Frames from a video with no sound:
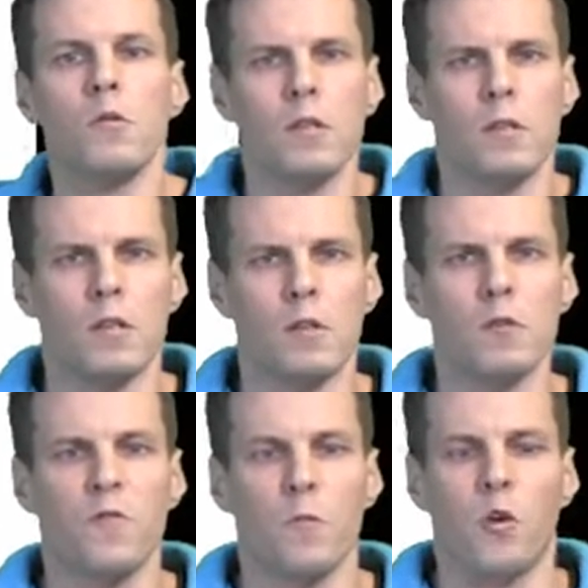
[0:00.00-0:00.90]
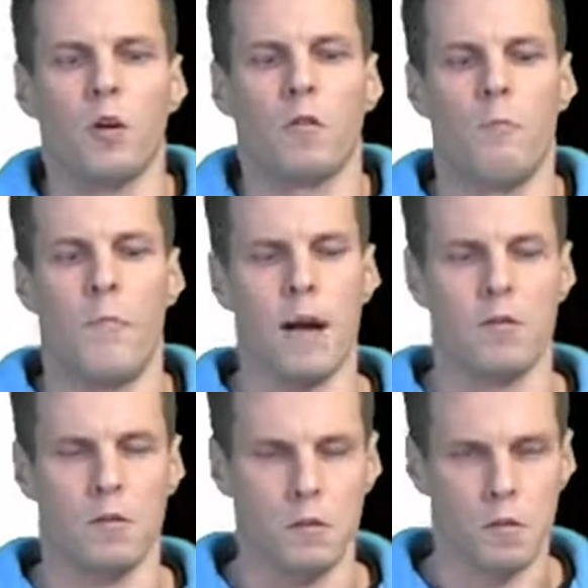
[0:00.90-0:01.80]
is used for model
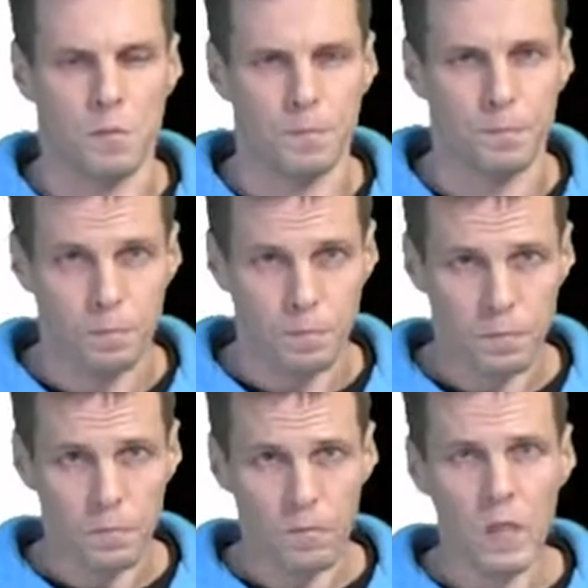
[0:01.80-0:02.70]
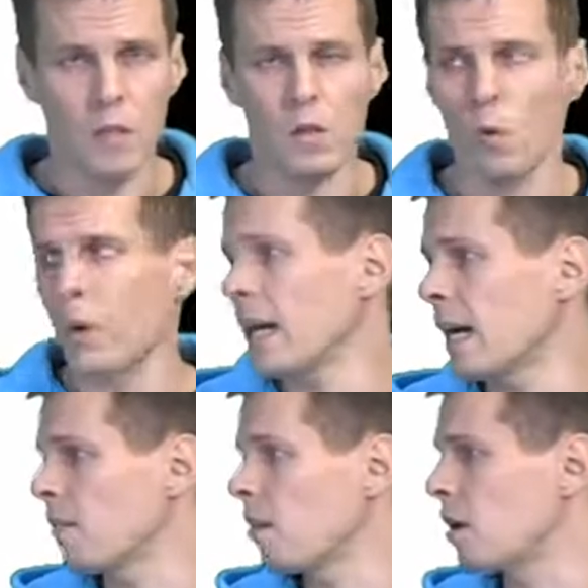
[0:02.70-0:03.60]
comparisons. So we
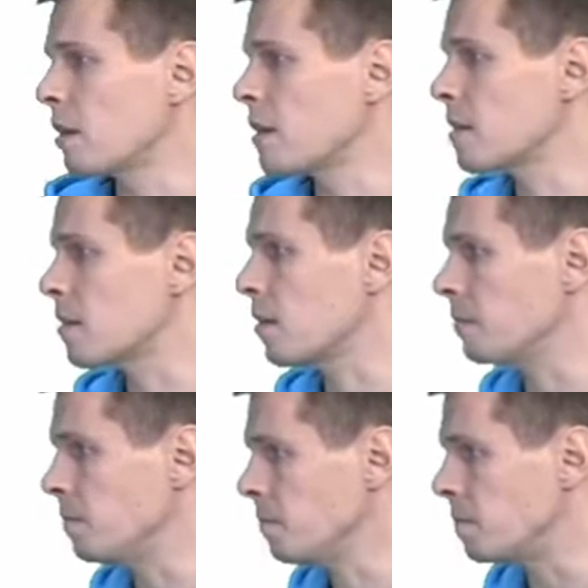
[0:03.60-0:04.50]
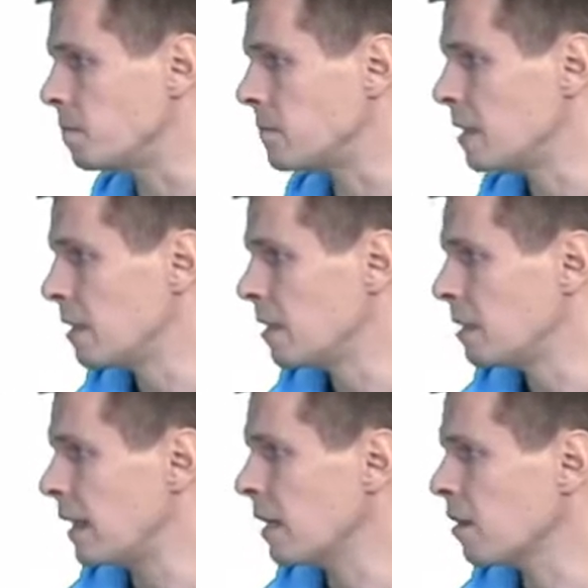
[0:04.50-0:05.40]
have this
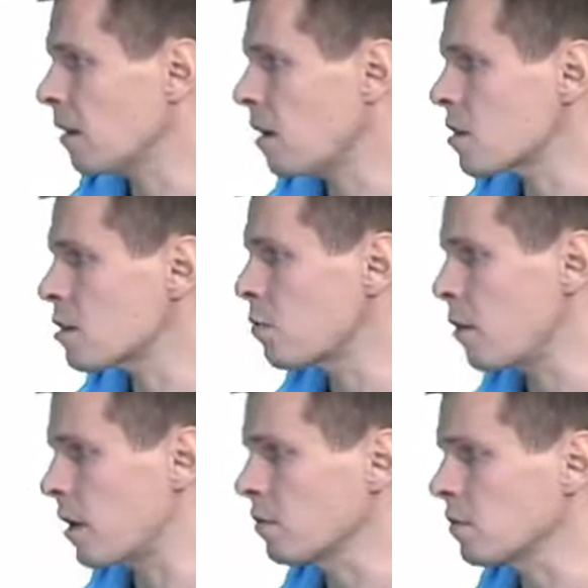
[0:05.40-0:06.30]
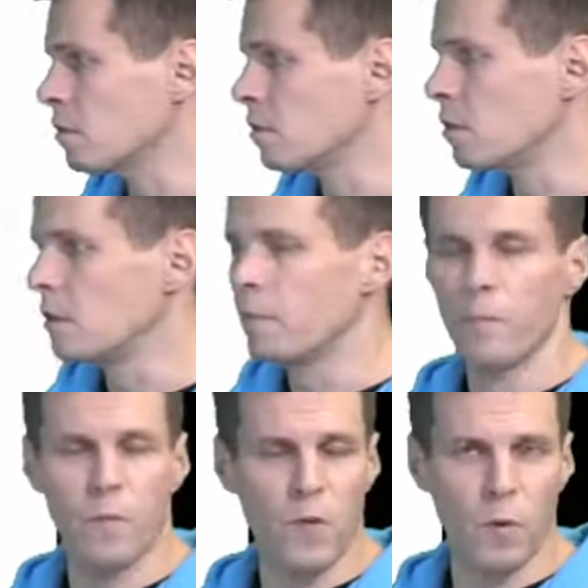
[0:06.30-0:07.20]
delta R-square
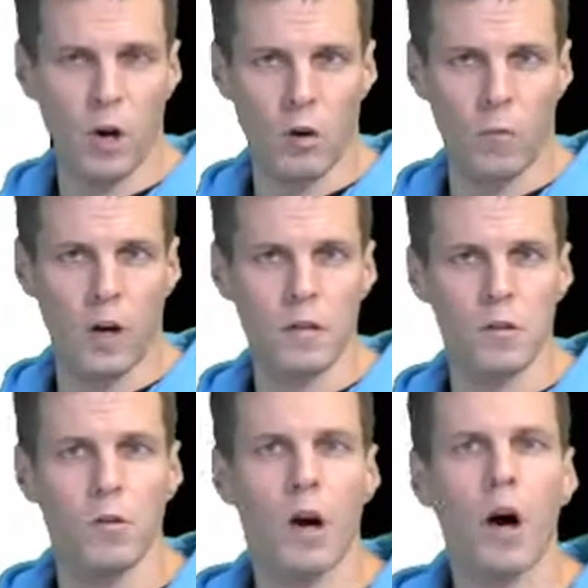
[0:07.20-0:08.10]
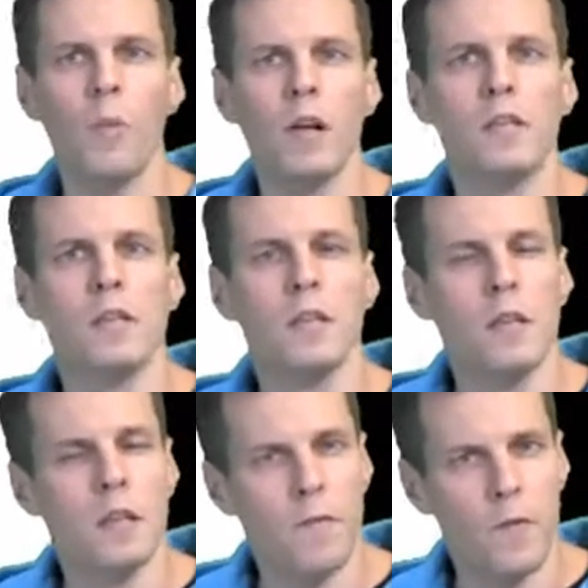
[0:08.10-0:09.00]
for model one. So how much
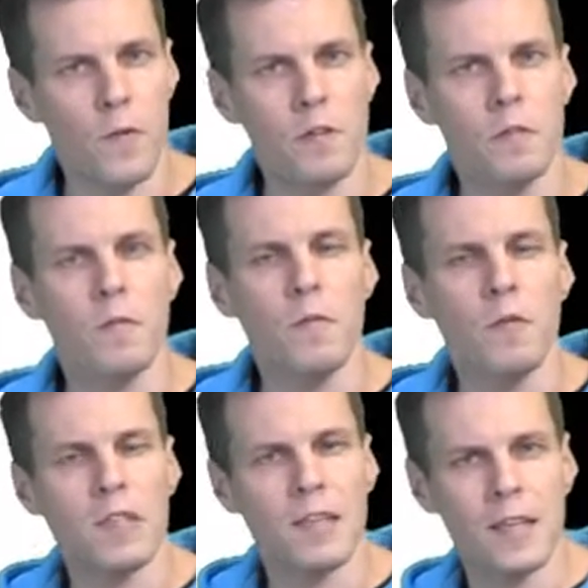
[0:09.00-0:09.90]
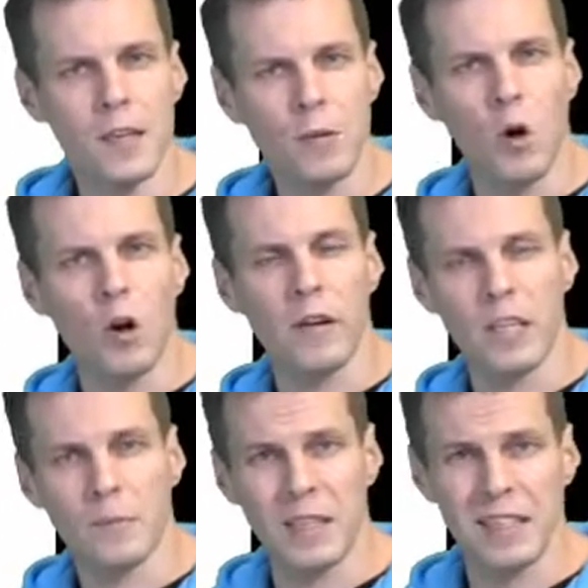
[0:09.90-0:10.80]
the second model
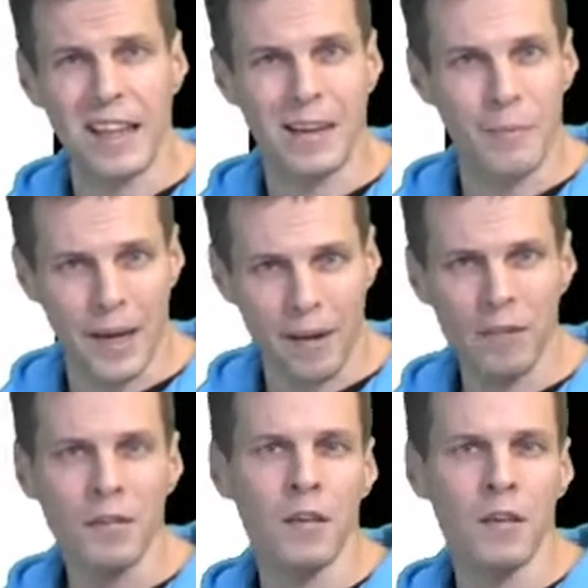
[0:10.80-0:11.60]
explains data better